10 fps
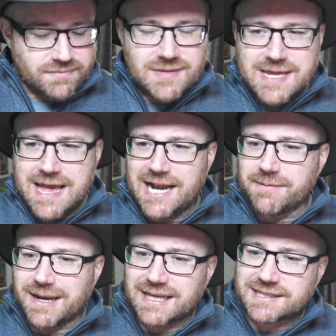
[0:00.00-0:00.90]

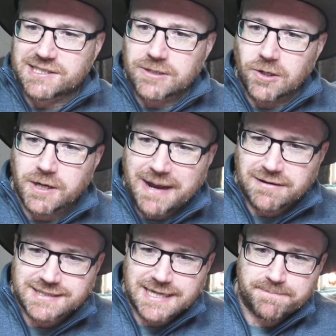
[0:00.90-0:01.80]
Anyway, let's talk
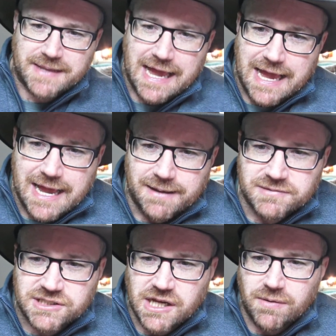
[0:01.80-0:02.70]
about it.
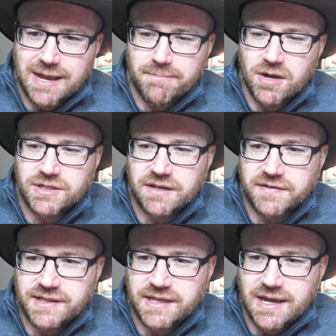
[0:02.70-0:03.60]
Modi of
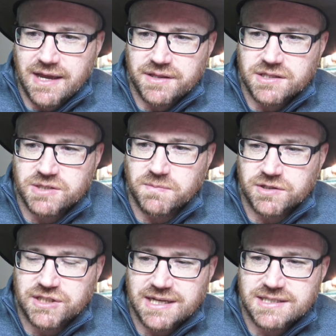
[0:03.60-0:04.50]
India, I think there's a small
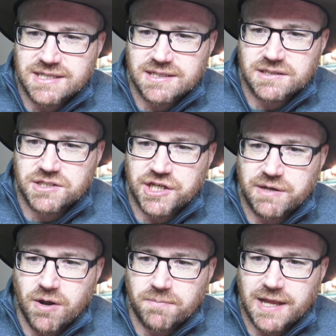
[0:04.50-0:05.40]
chance that Xi
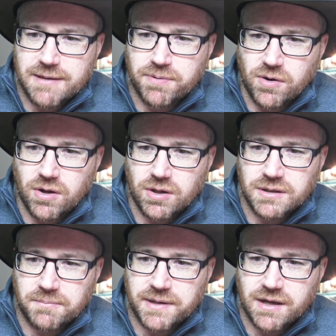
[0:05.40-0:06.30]
won't play
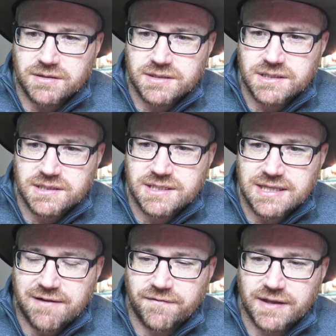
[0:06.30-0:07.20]
ball beyond
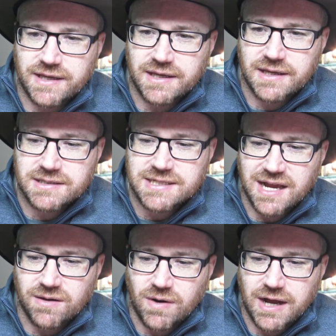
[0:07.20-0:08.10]
snaffling
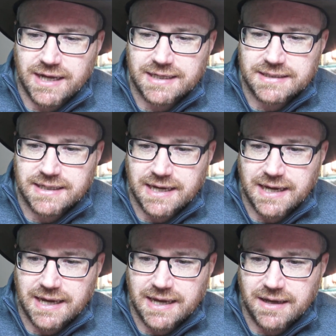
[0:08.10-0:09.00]
Taiwan.
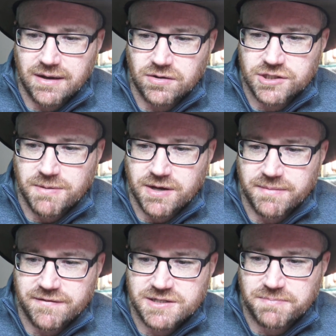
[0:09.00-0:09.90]
All smoke and
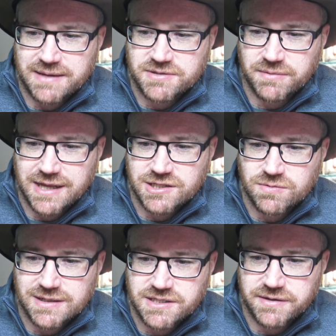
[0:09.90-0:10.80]
mirrors, blame someone else
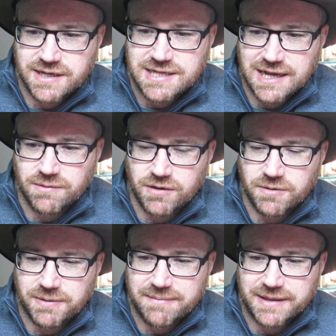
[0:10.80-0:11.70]
while doing exactly what you're
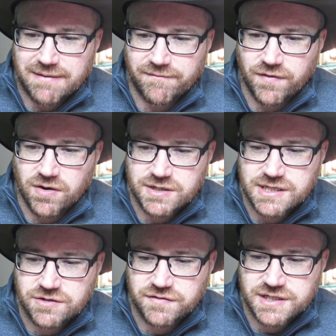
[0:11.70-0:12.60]
blaming them for,
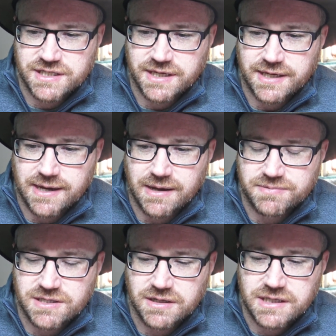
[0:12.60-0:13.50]
says Chris C. Yeah,
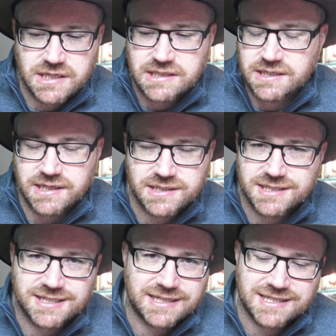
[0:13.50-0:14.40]
absolutely.
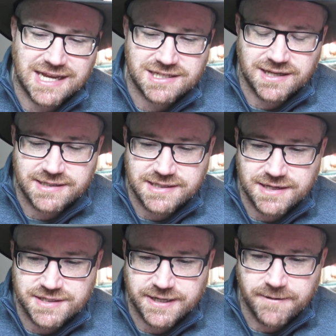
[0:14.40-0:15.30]
It's gaslighting, isn't it?